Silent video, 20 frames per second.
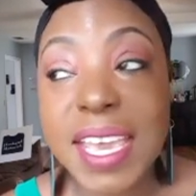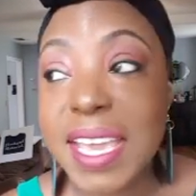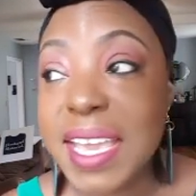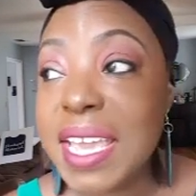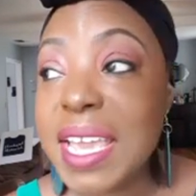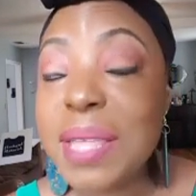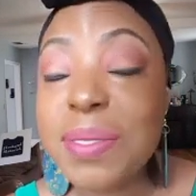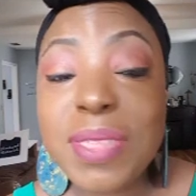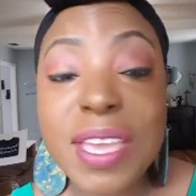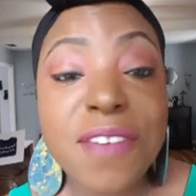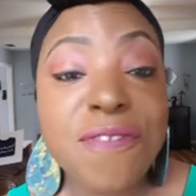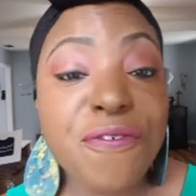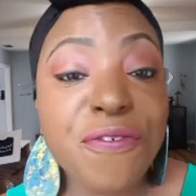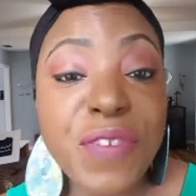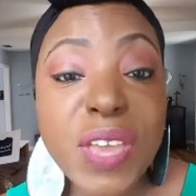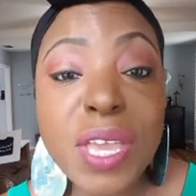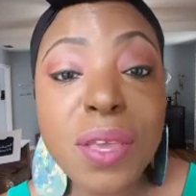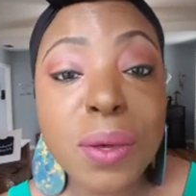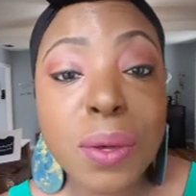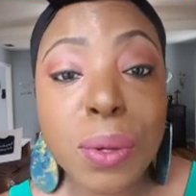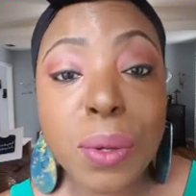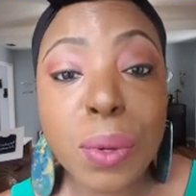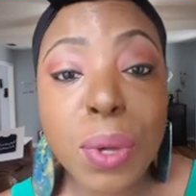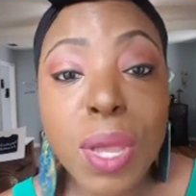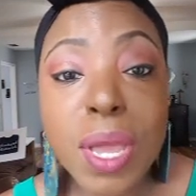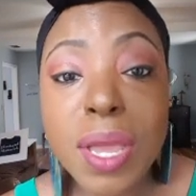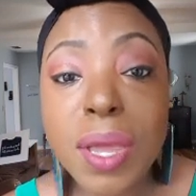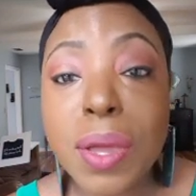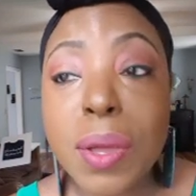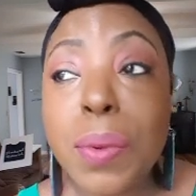Can they feel
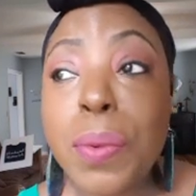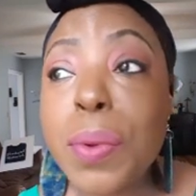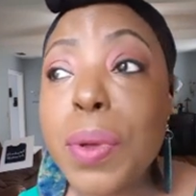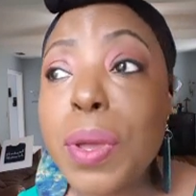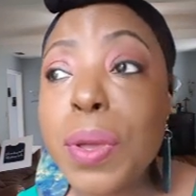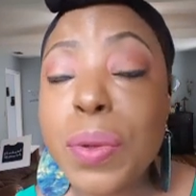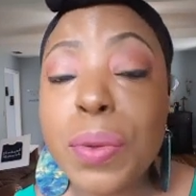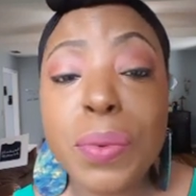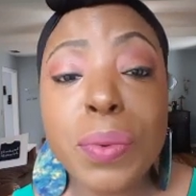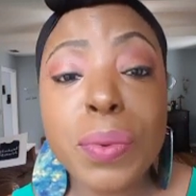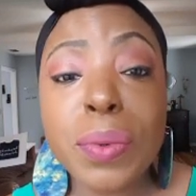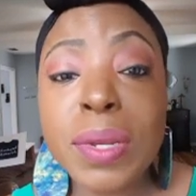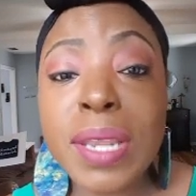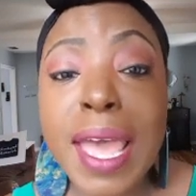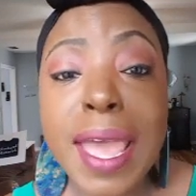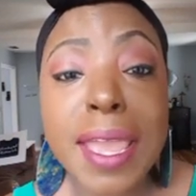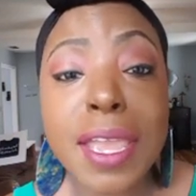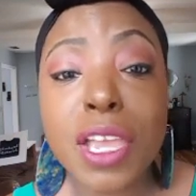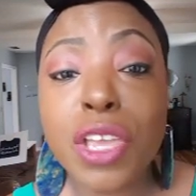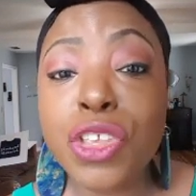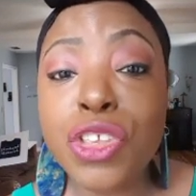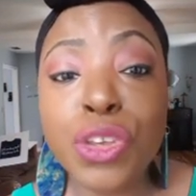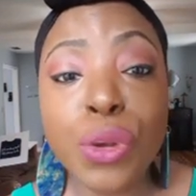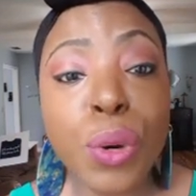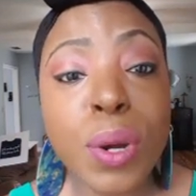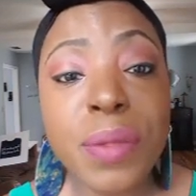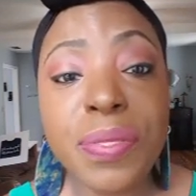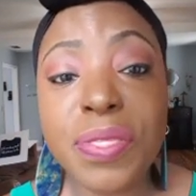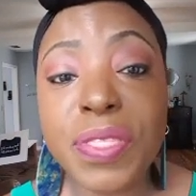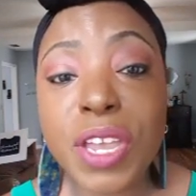like
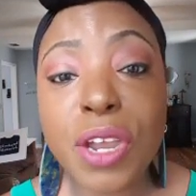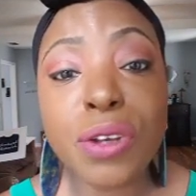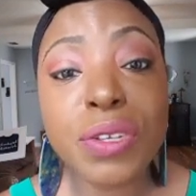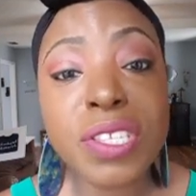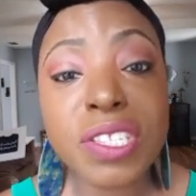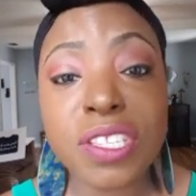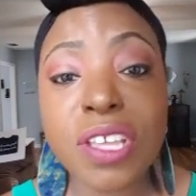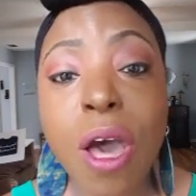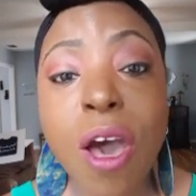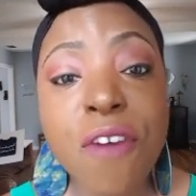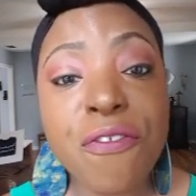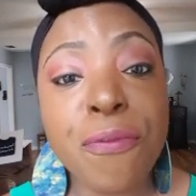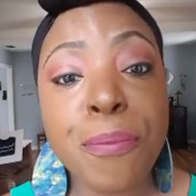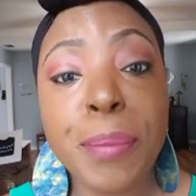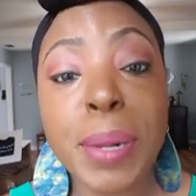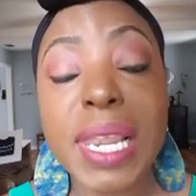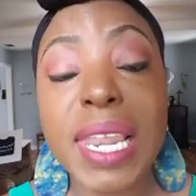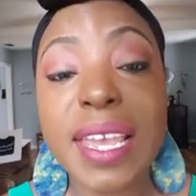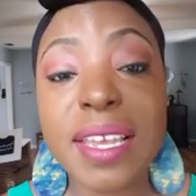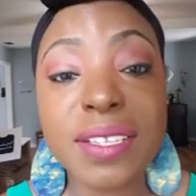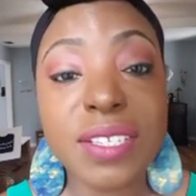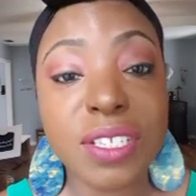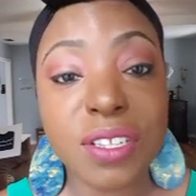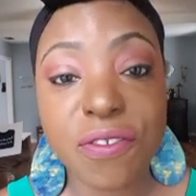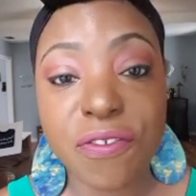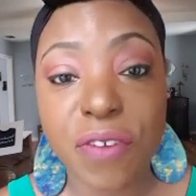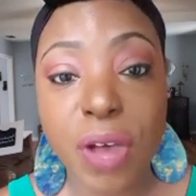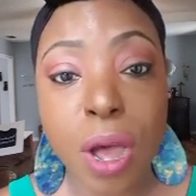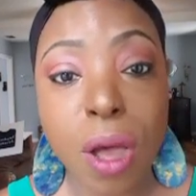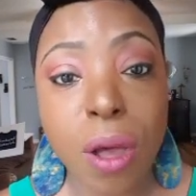you're their soft place to
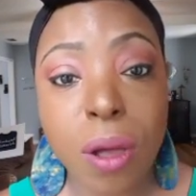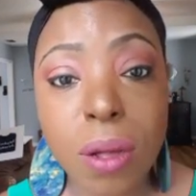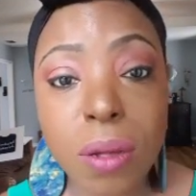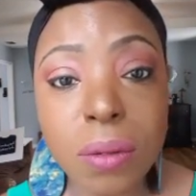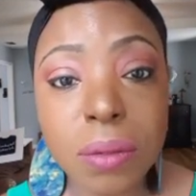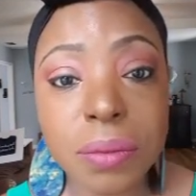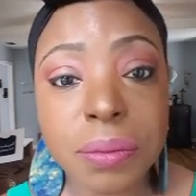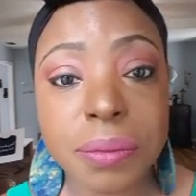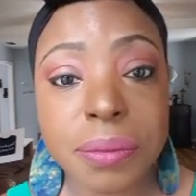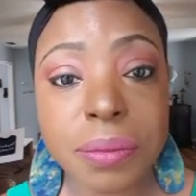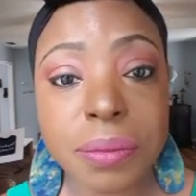fall?